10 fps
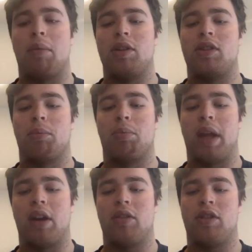with some
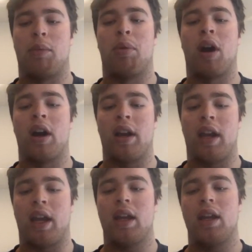players
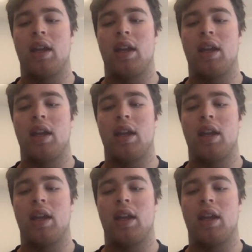departing,